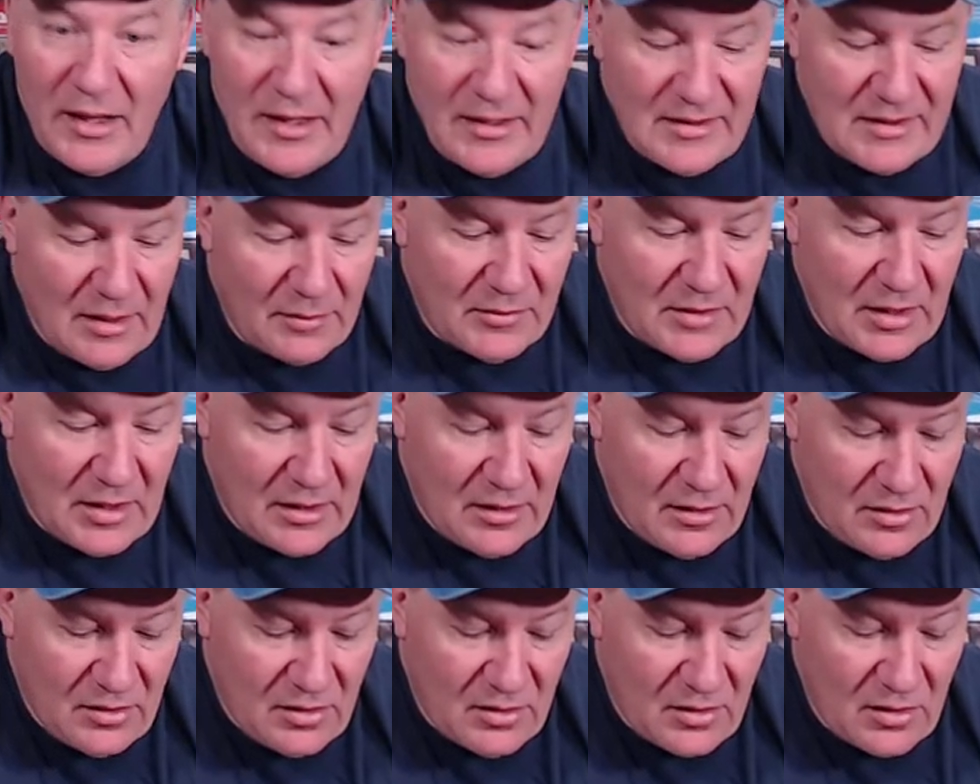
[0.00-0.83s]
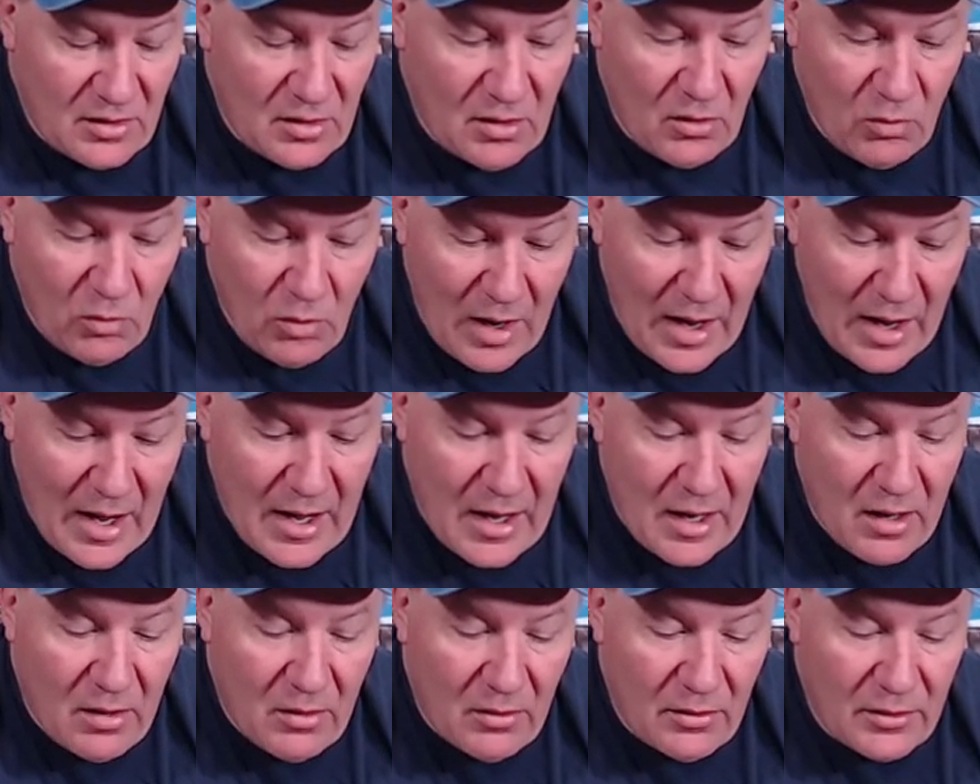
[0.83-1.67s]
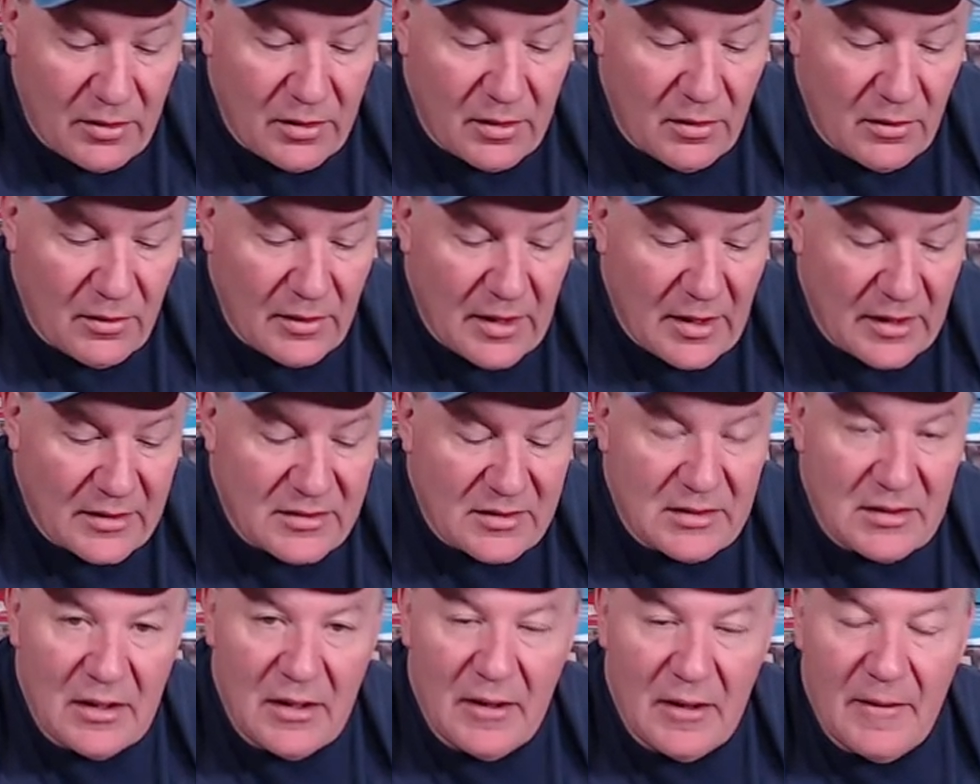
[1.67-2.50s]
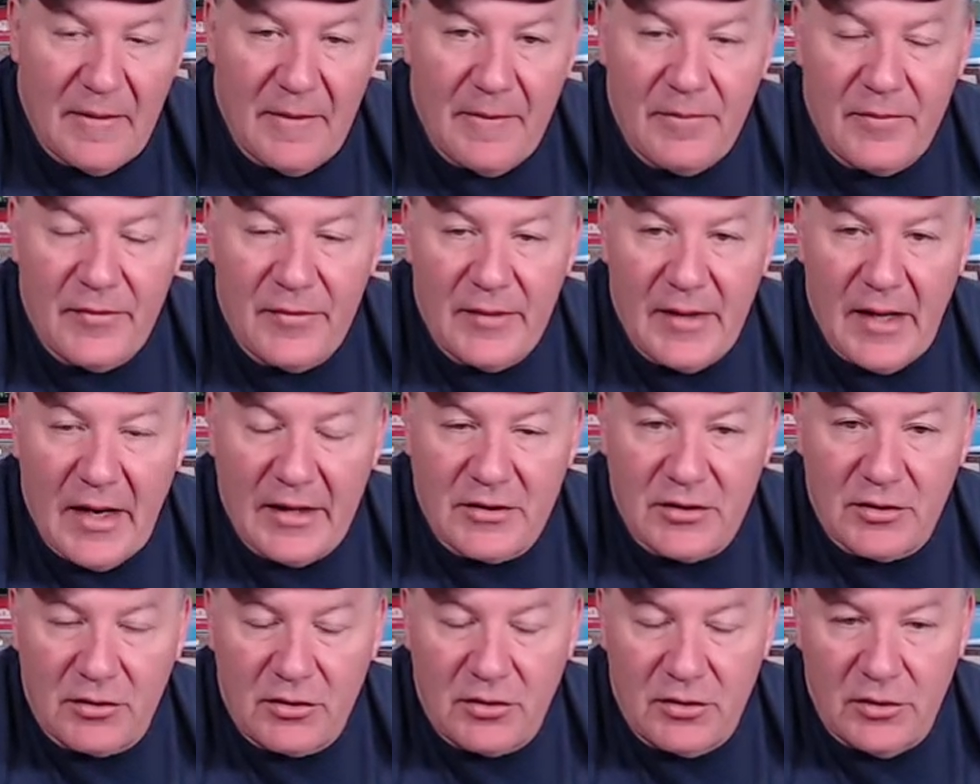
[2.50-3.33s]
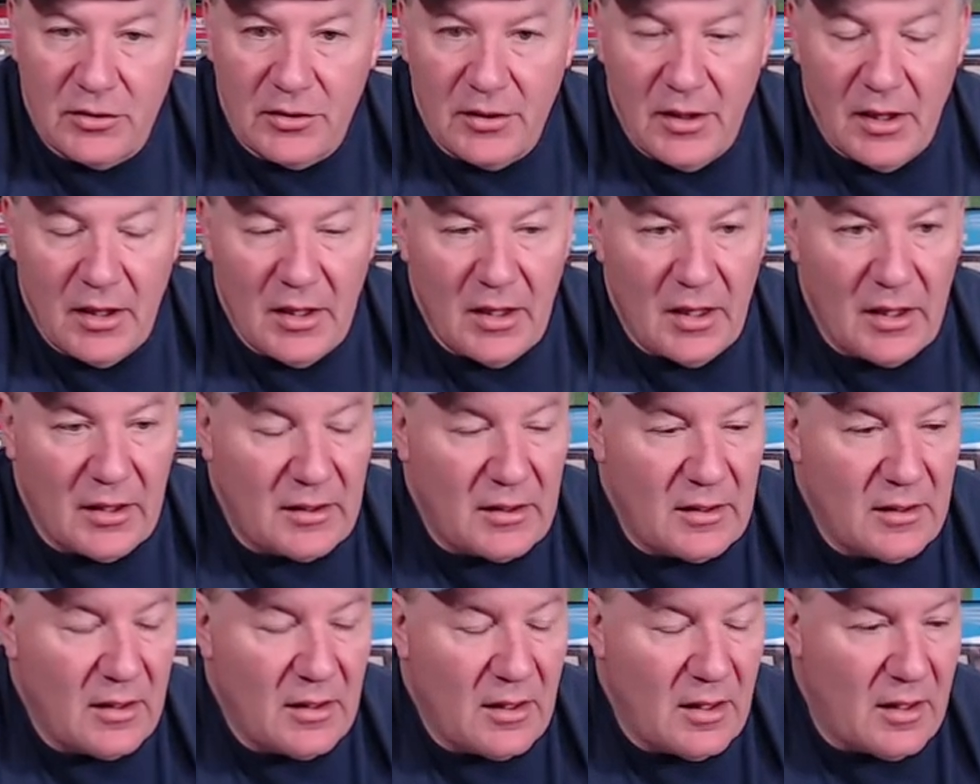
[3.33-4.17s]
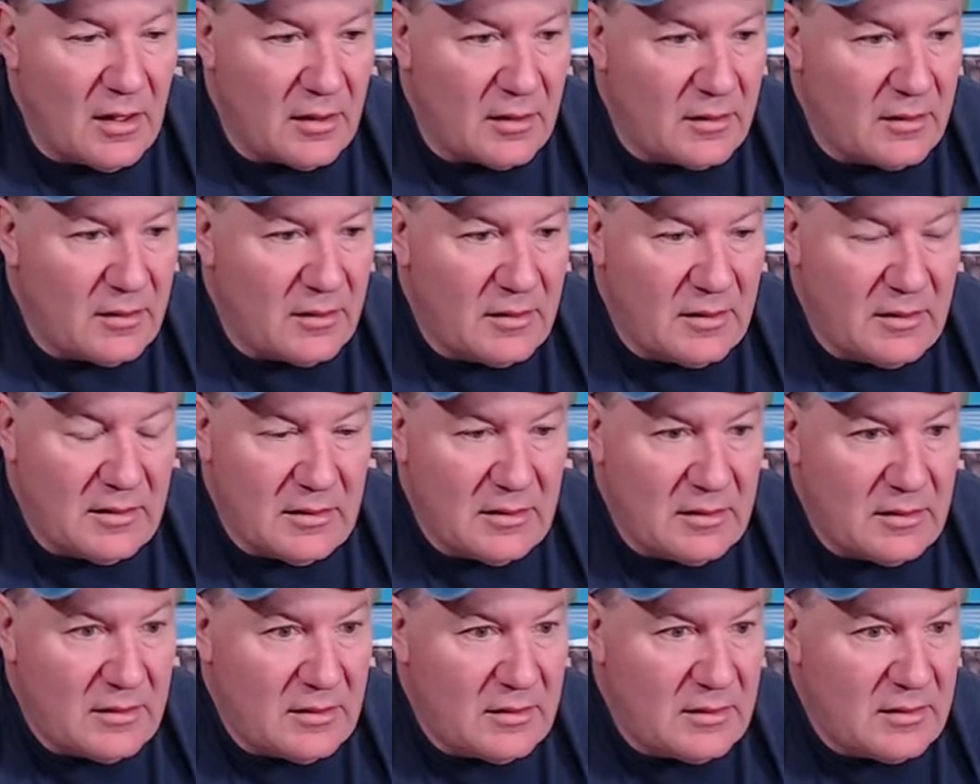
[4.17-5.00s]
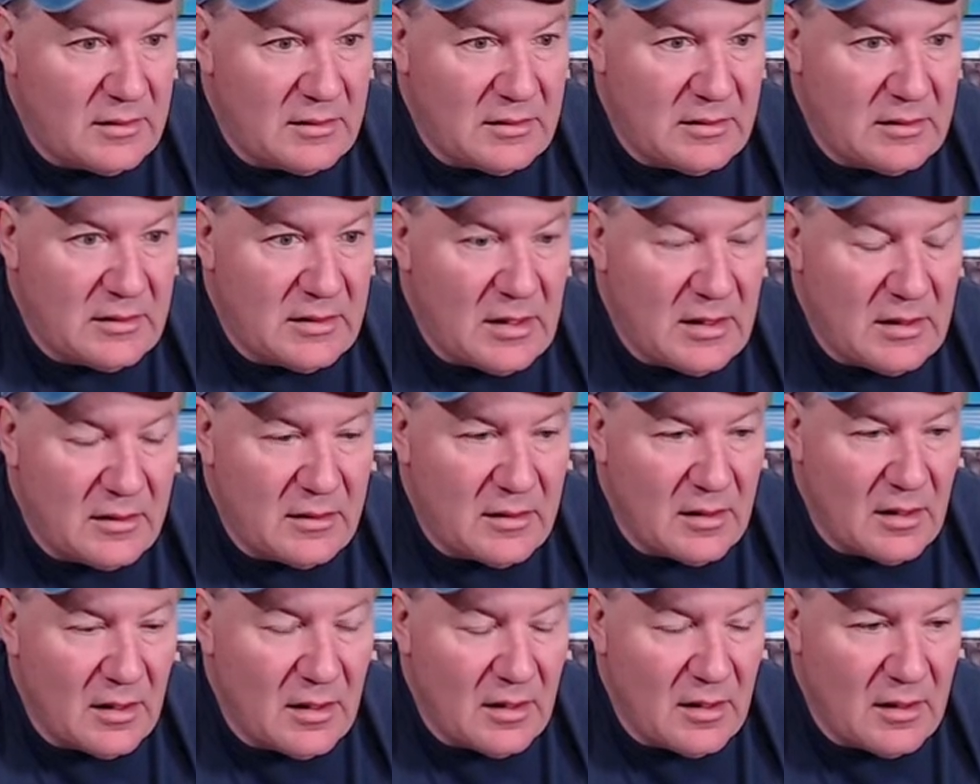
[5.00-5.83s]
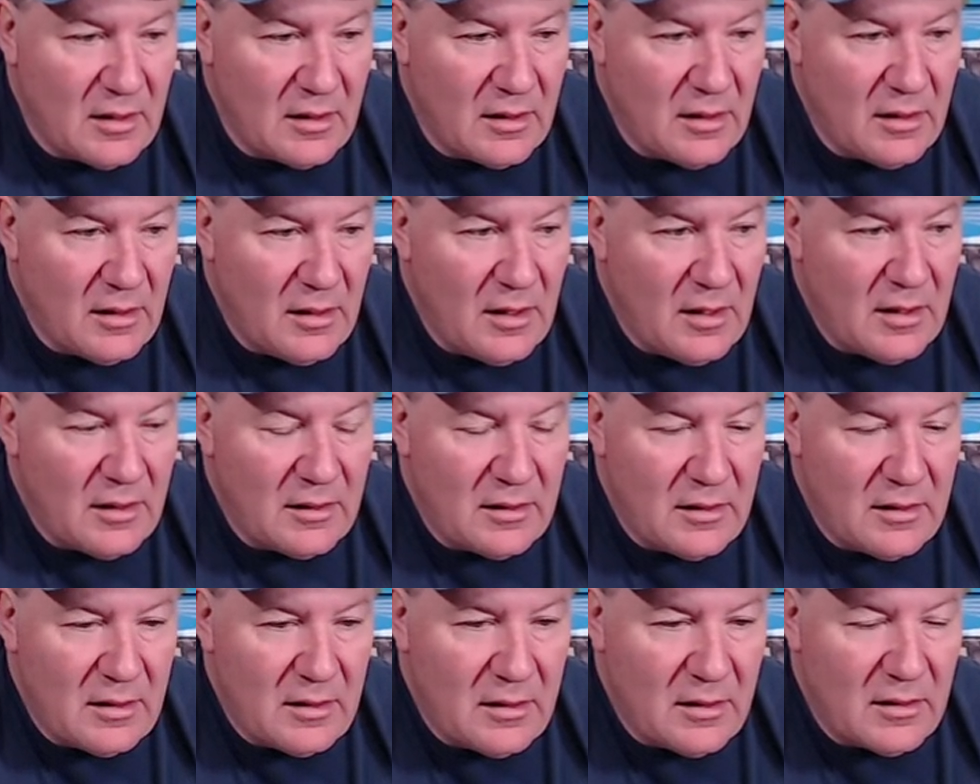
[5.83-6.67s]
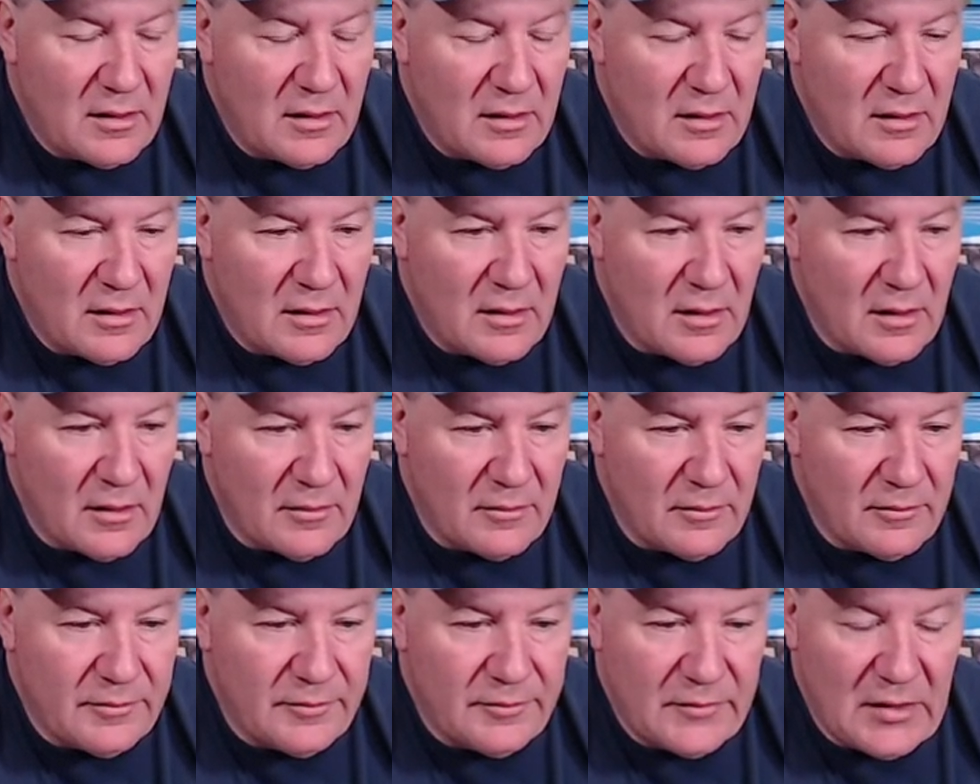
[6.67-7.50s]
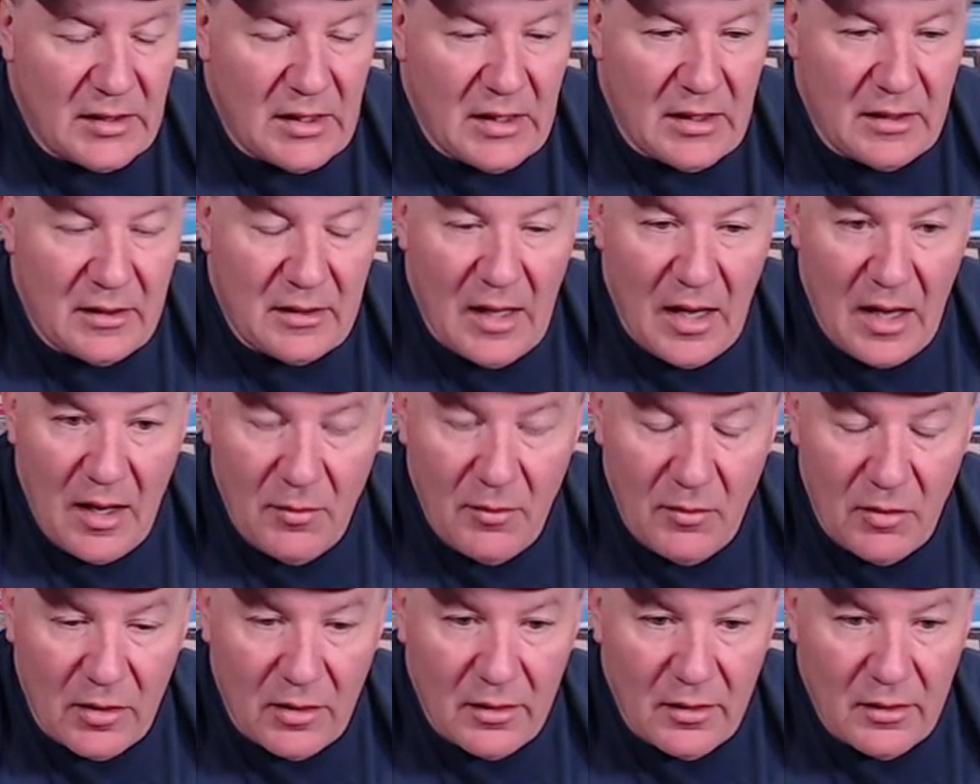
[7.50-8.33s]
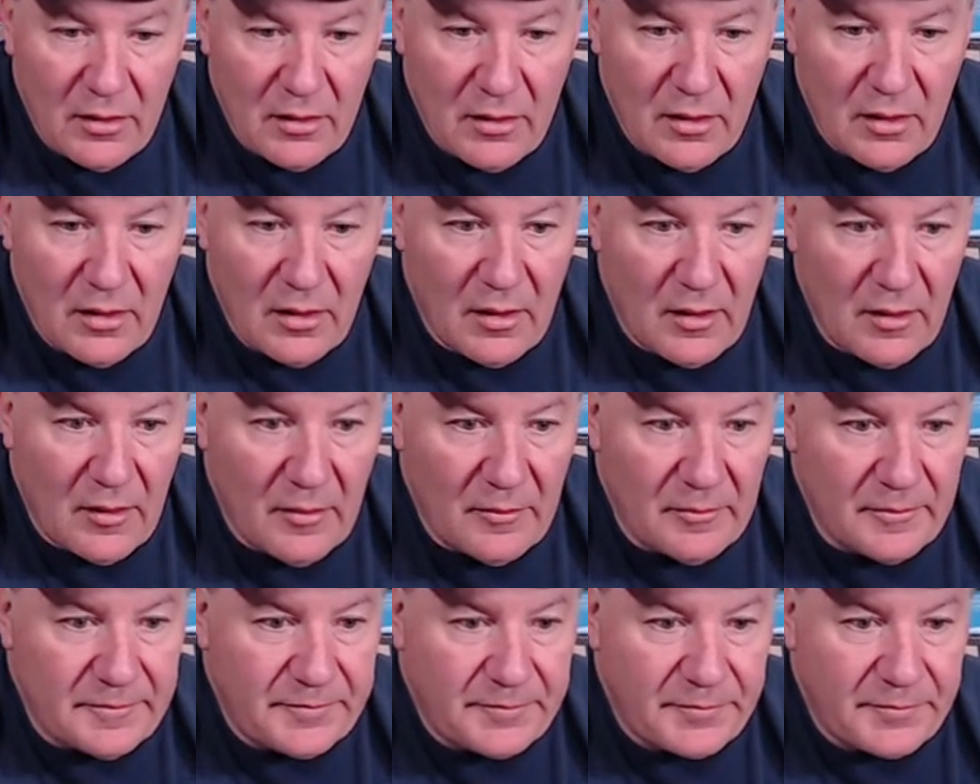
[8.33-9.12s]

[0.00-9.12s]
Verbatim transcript: something, and you go, "Wow, you know, that's that's good." Uh, uh, geek, uh, uh geek gamer, um,